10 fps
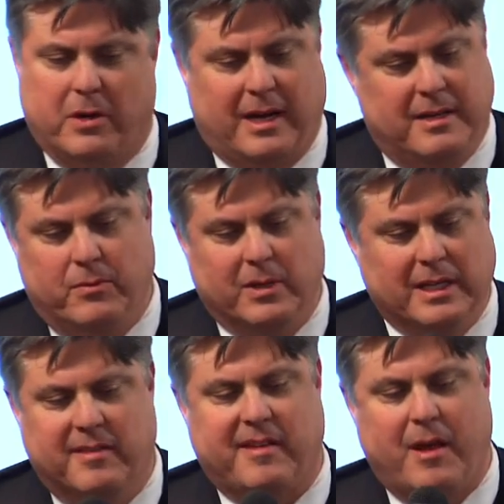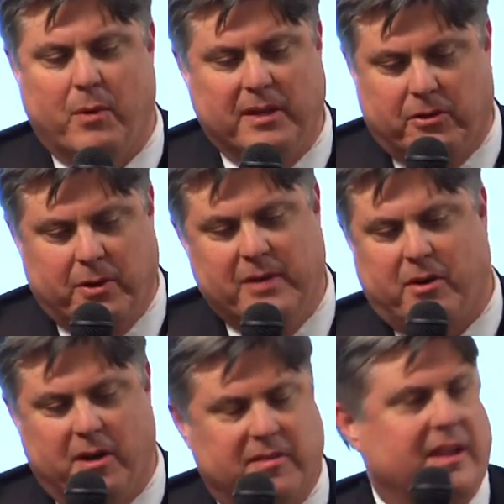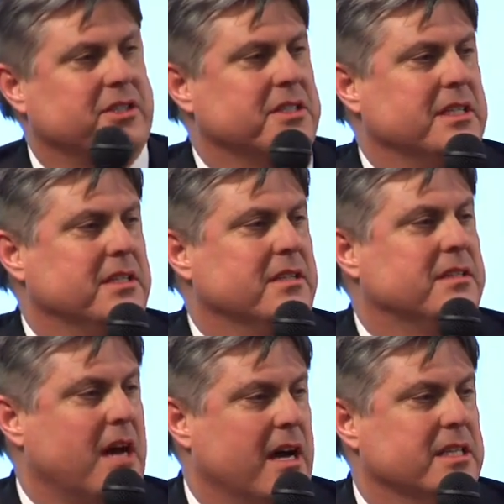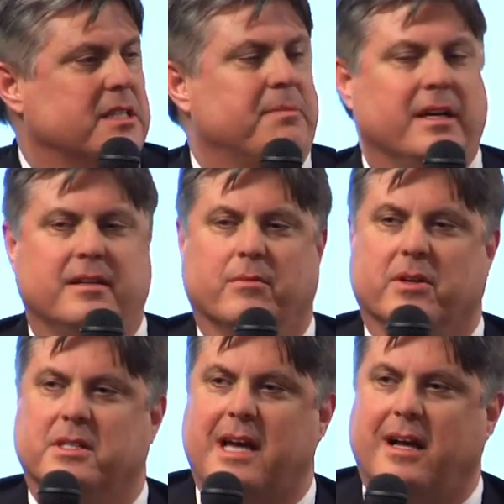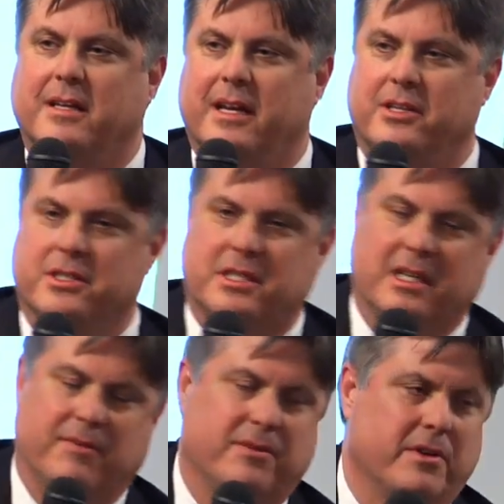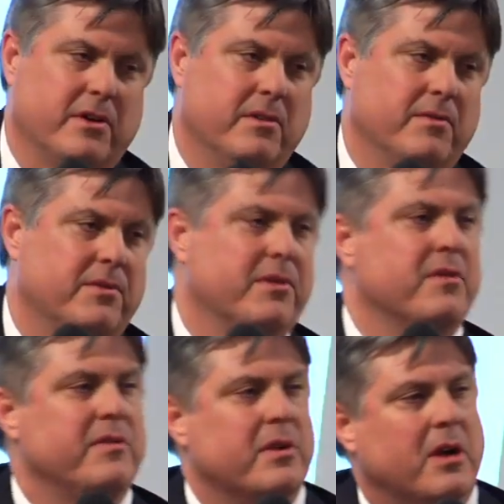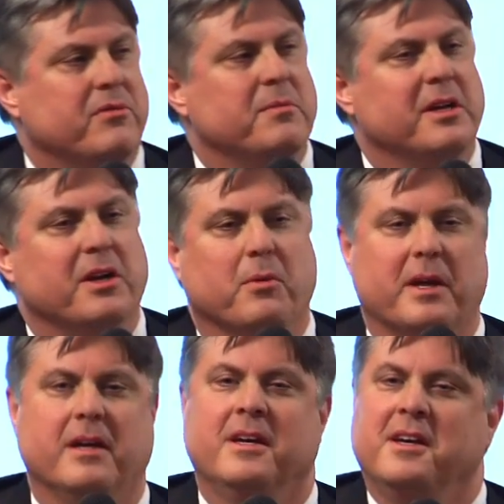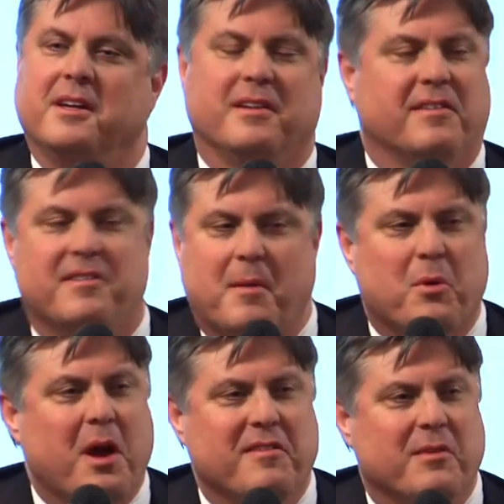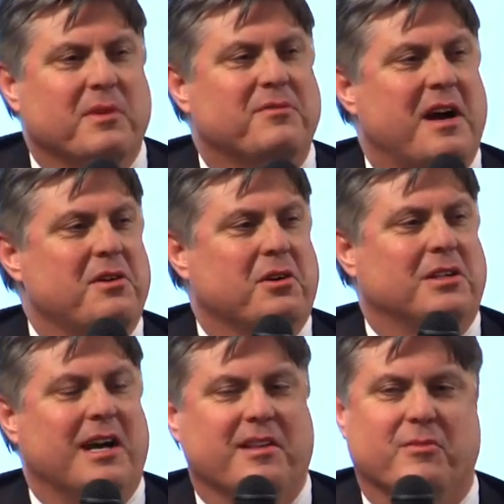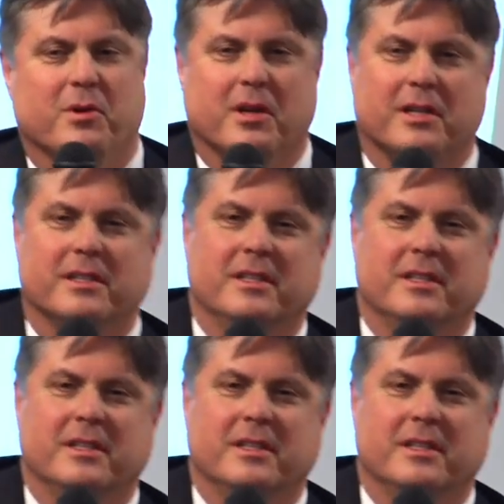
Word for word: don't, I didn't really say what Creative Artists Agency does, but we're a talent agency. For those, for those of you unfamiliar, we, to summarize it, we find our clients' work.